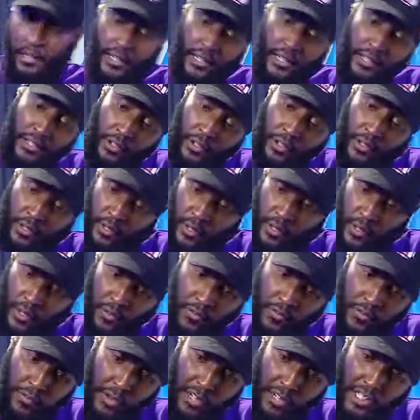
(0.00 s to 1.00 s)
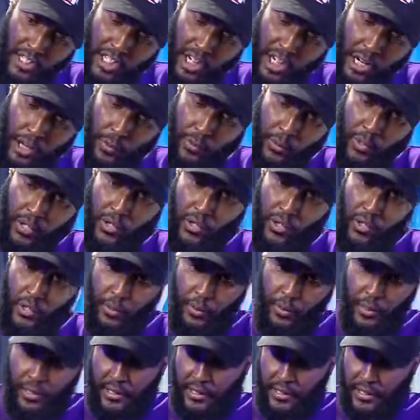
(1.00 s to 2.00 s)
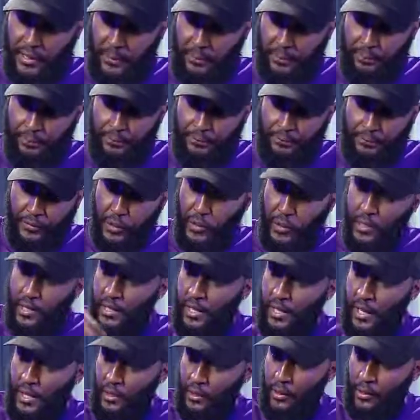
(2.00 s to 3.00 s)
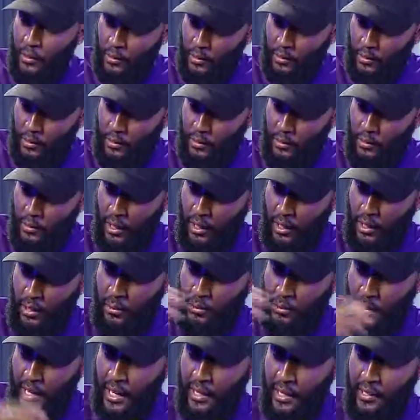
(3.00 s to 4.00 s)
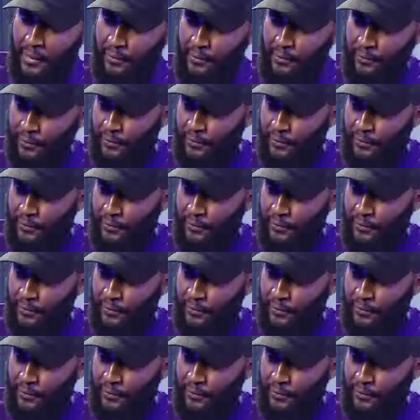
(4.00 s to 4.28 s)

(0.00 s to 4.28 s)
Because you know, well, Shaq, we know he was USIU alumni.